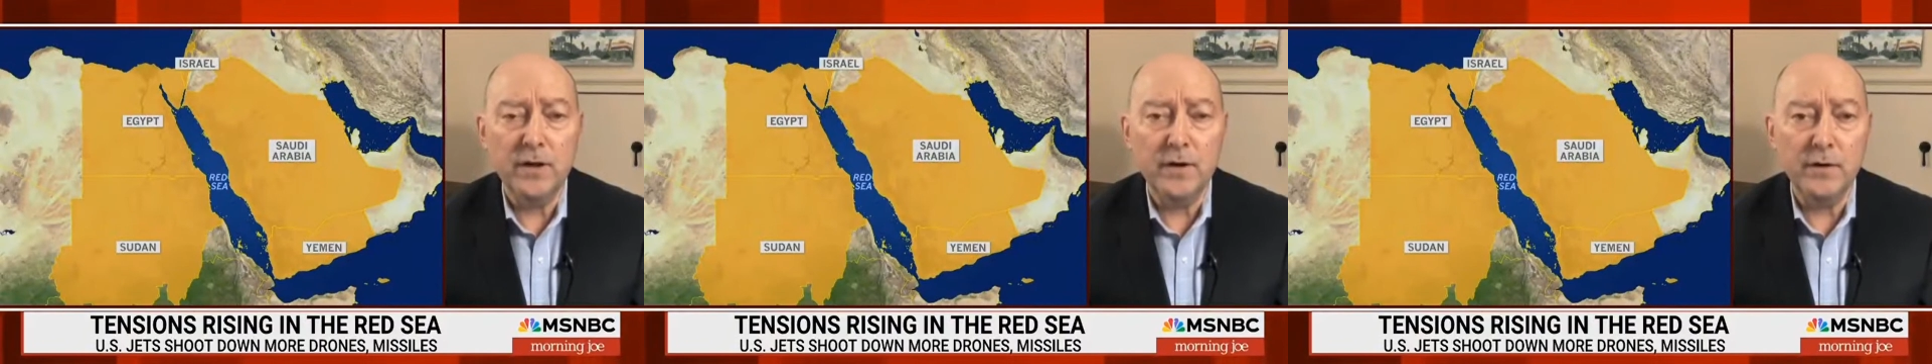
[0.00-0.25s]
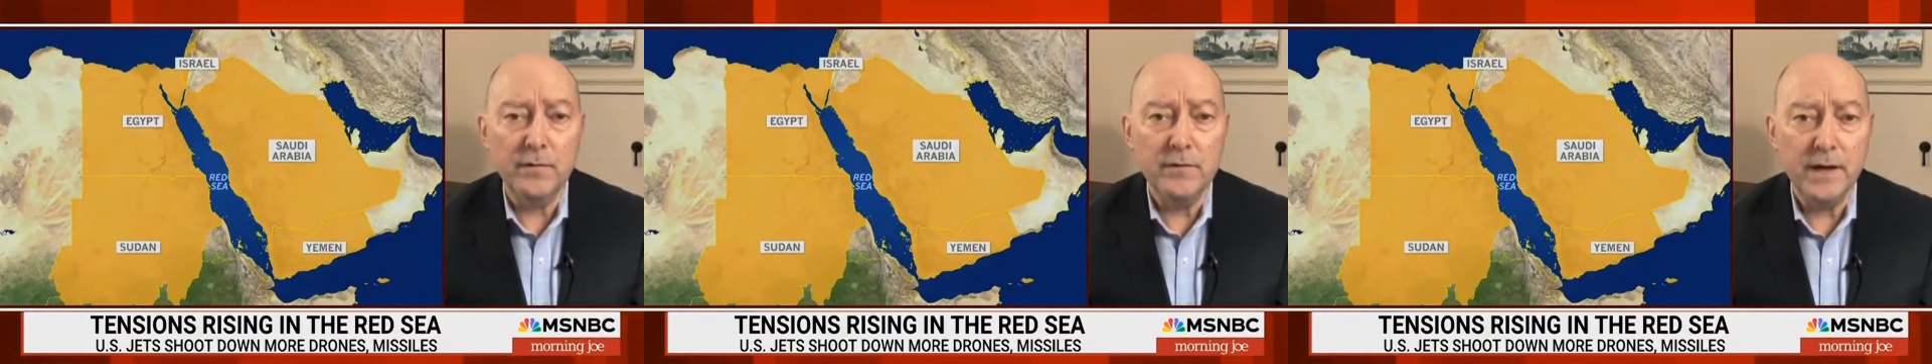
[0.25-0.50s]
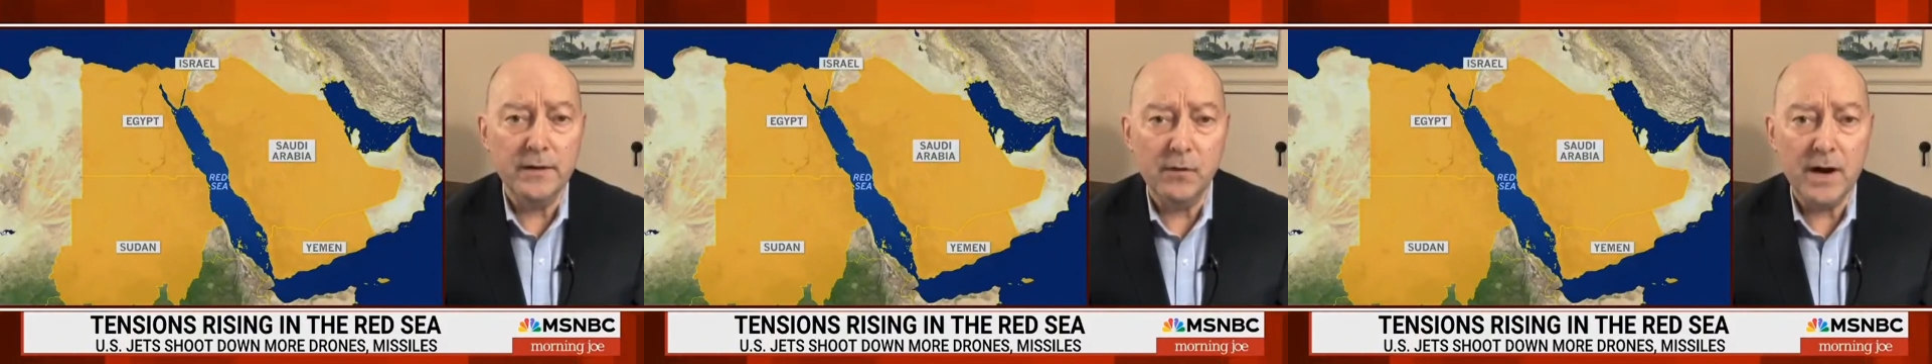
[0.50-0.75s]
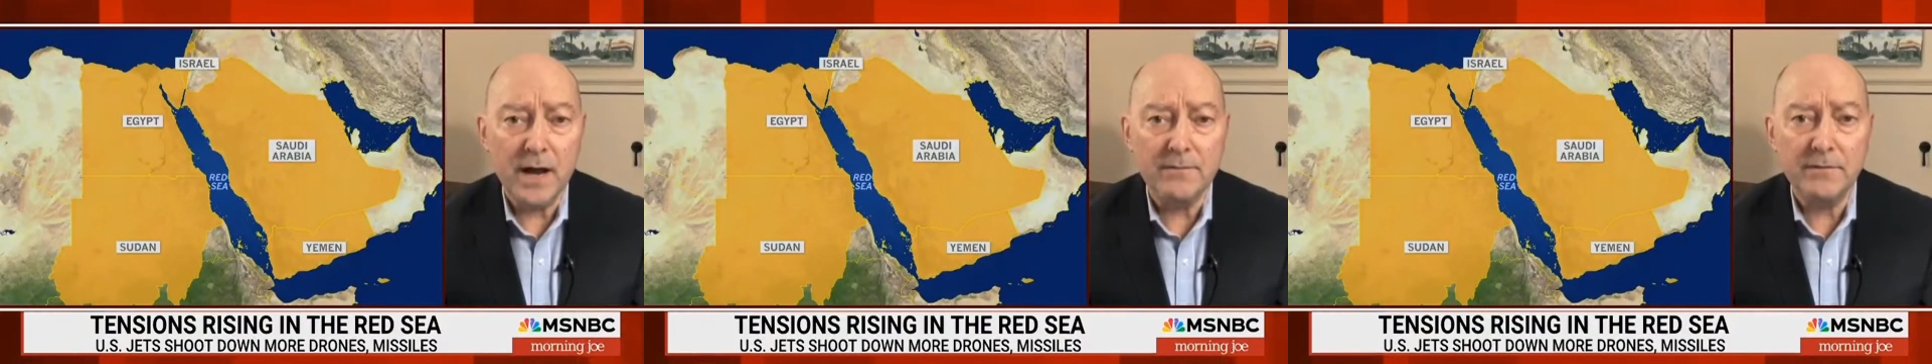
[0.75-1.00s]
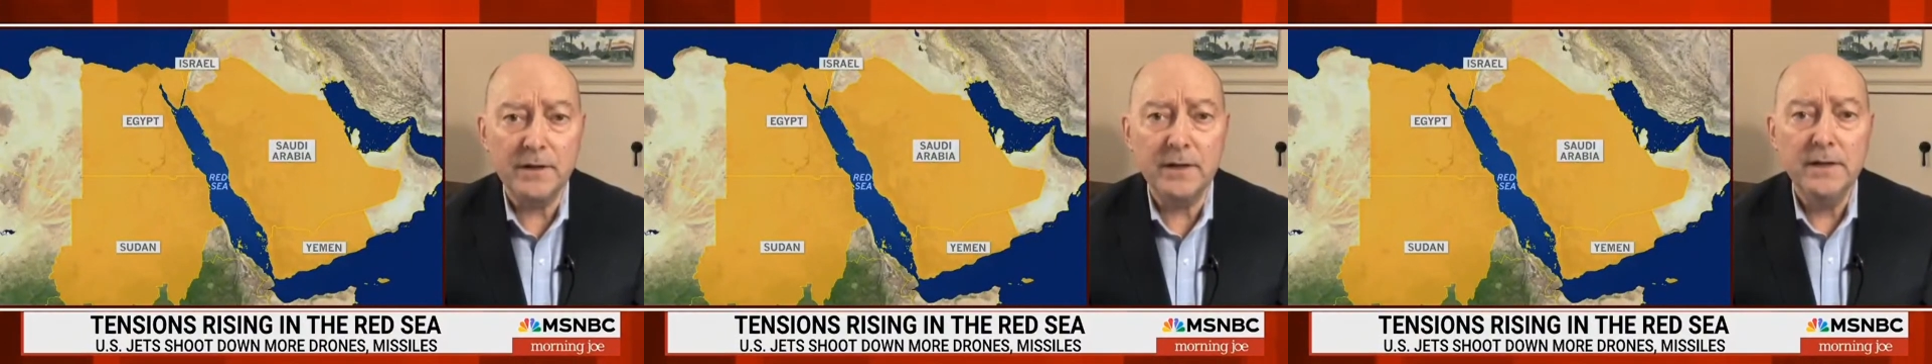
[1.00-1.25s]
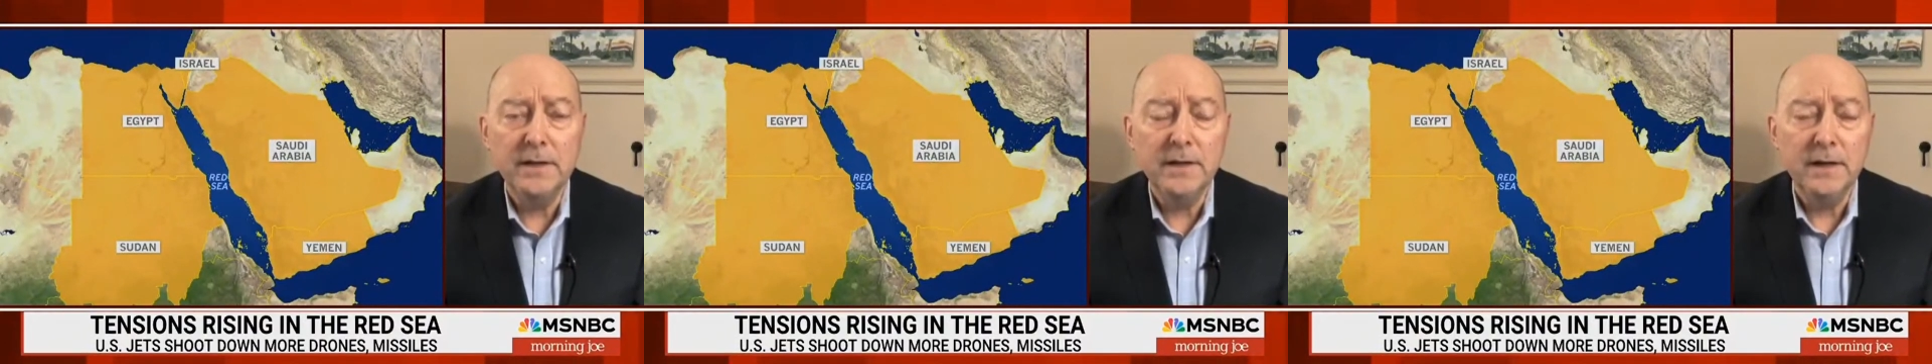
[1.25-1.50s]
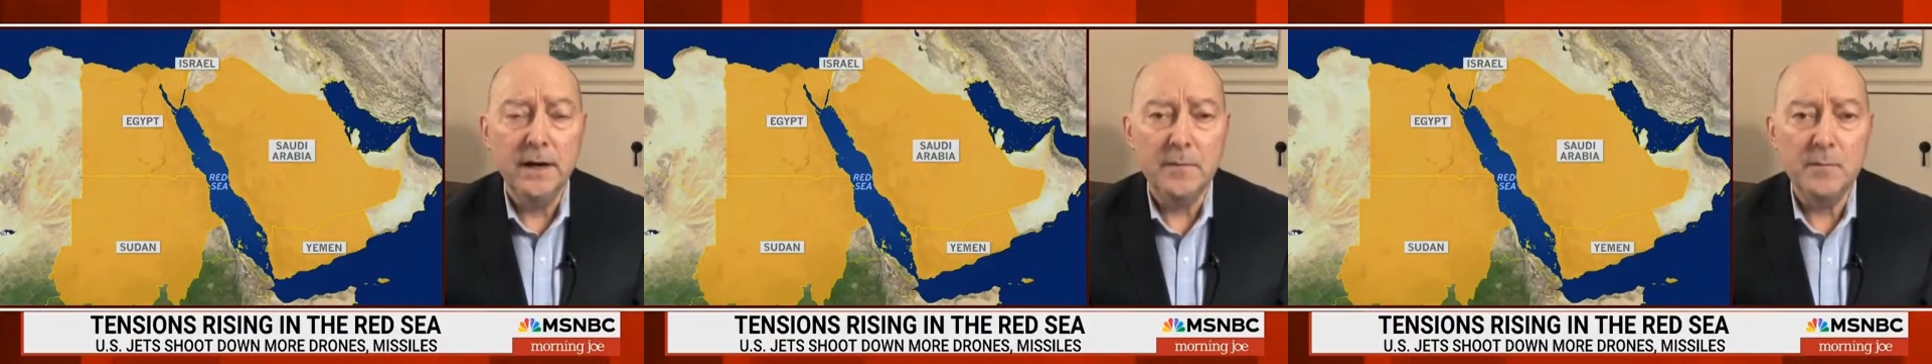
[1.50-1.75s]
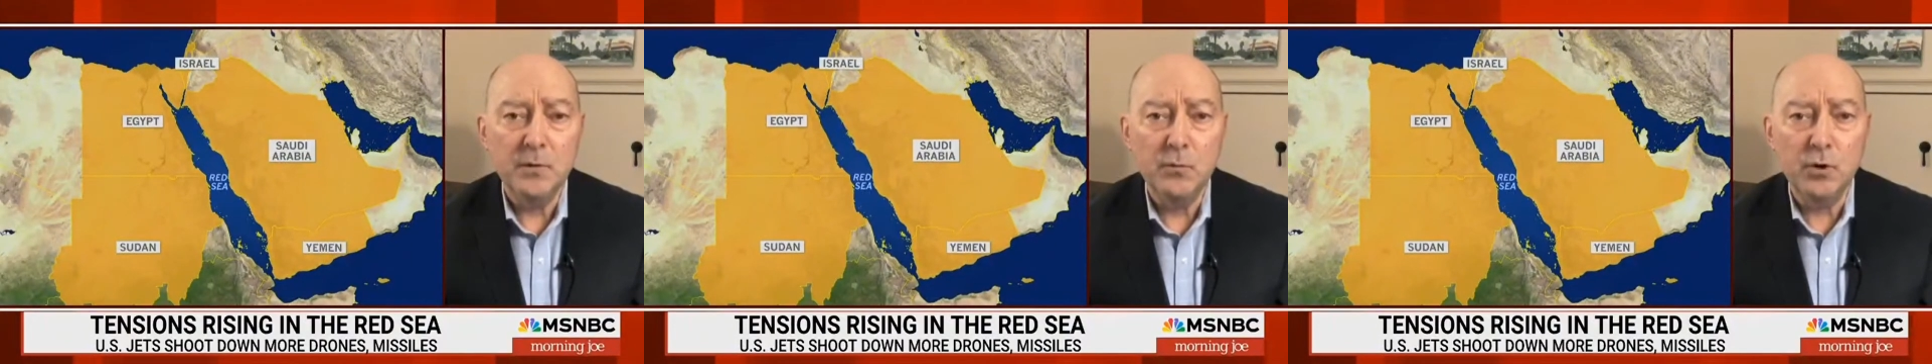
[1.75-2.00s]
of that graphic.
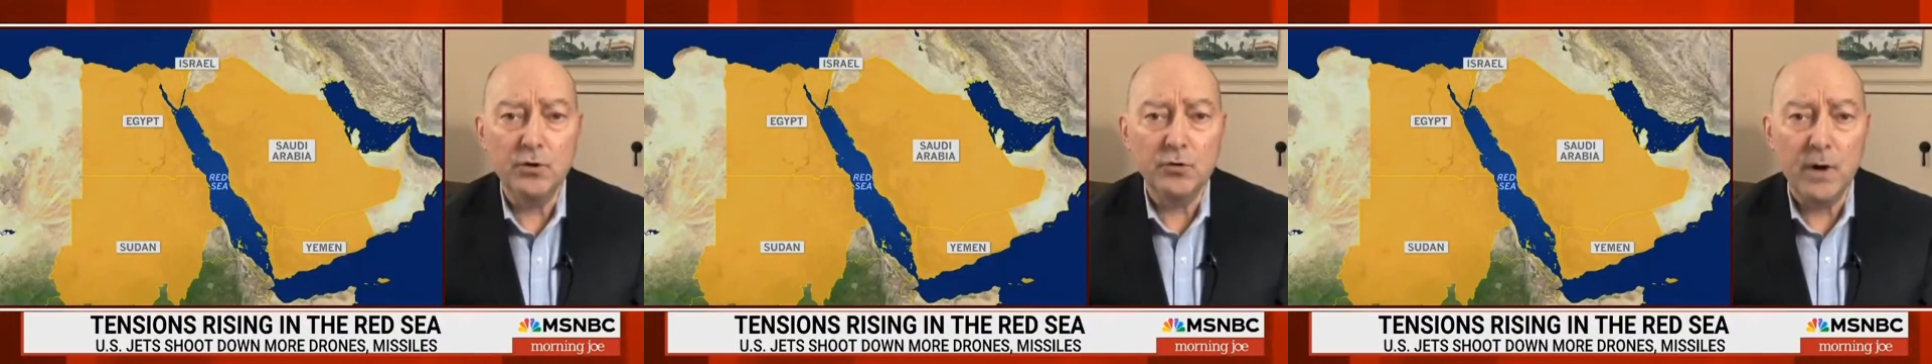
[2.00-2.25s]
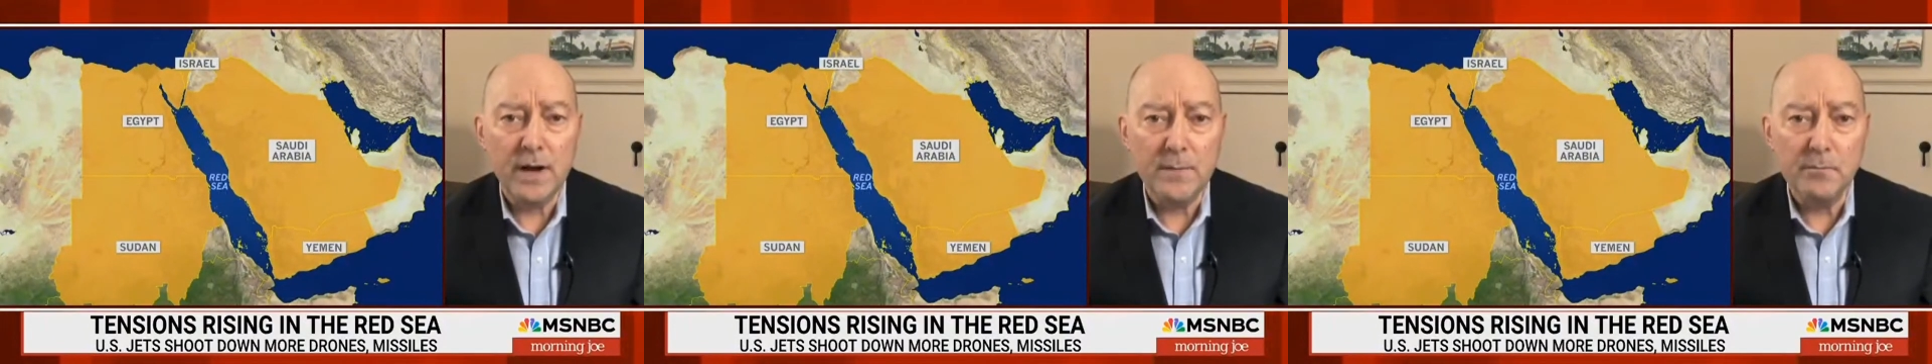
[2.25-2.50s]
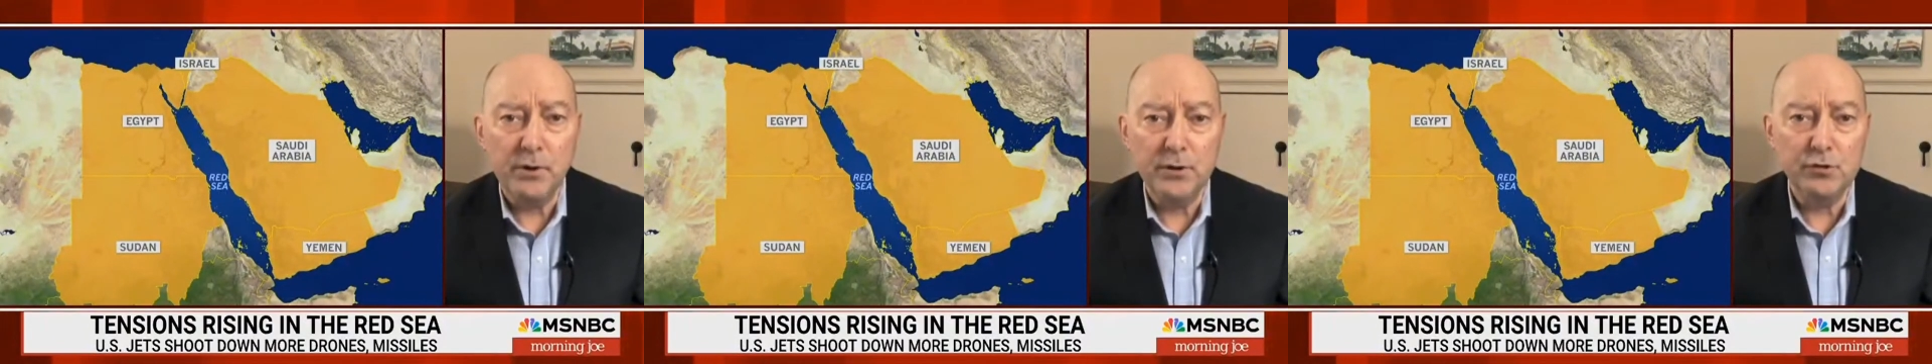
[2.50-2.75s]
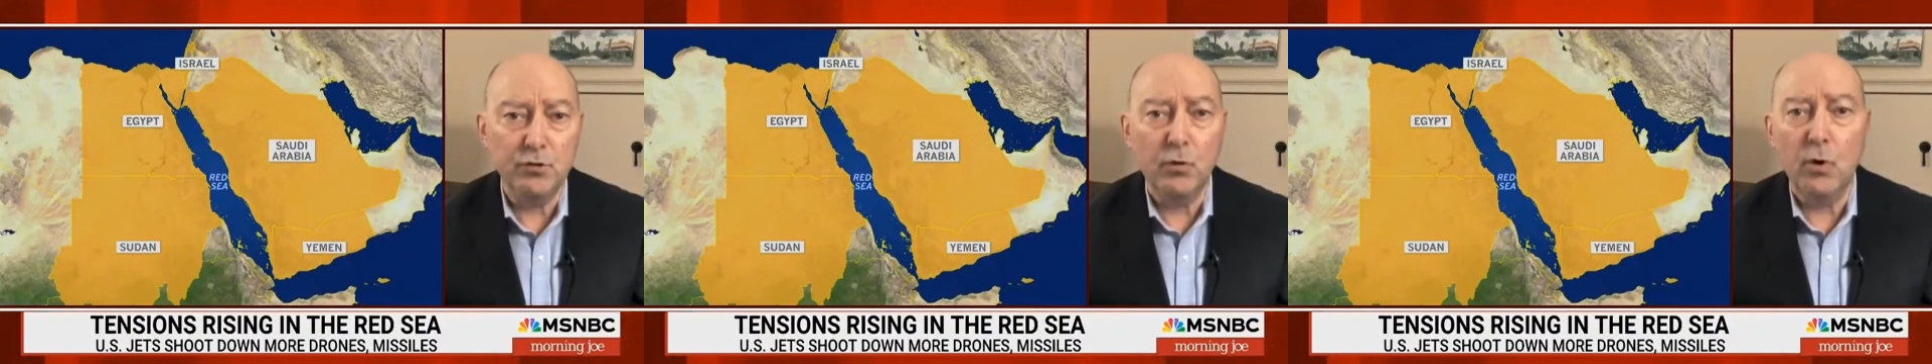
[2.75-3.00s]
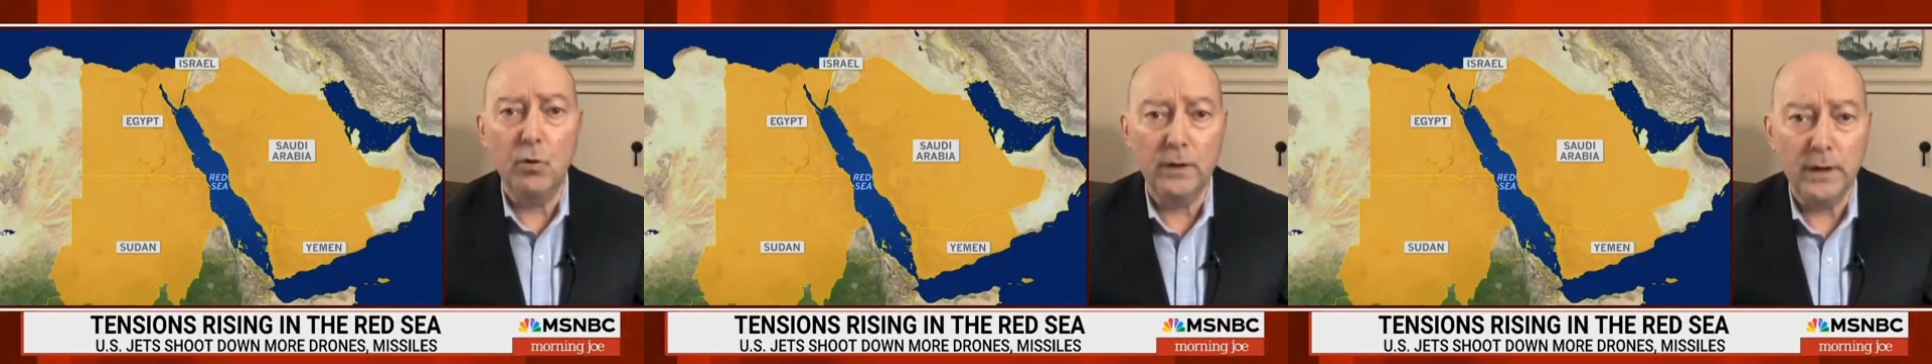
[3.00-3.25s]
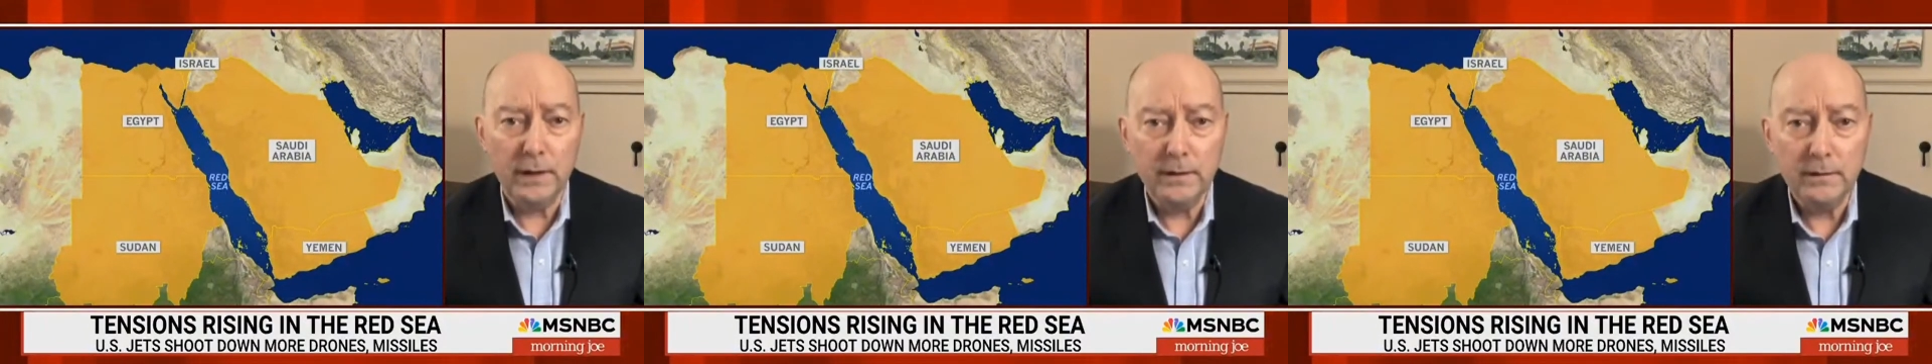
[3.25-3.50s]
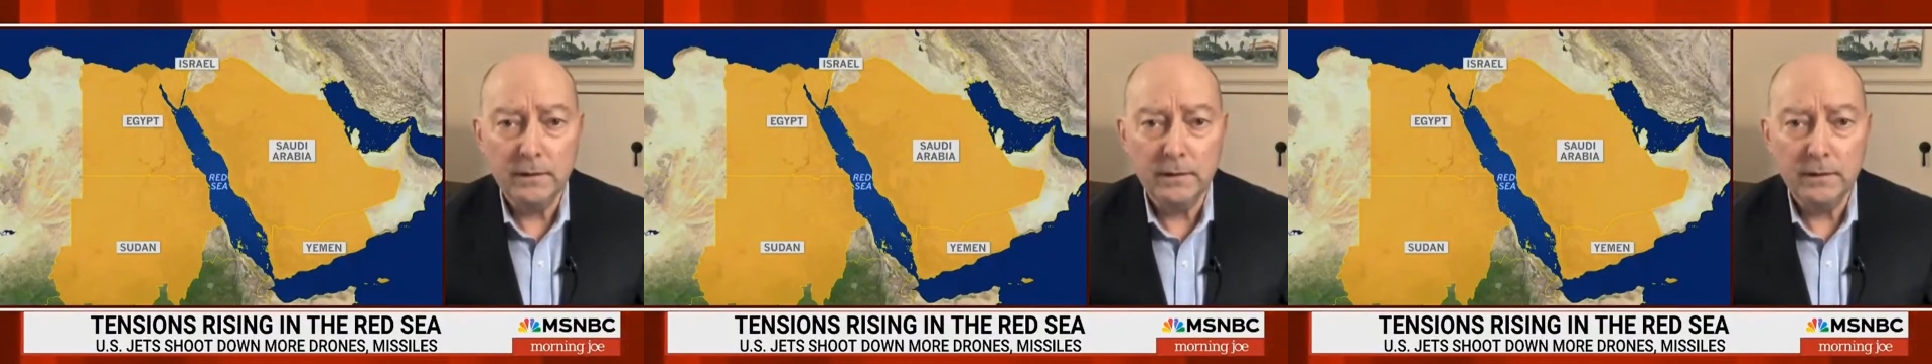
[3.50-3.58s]
We're trying to patrol it,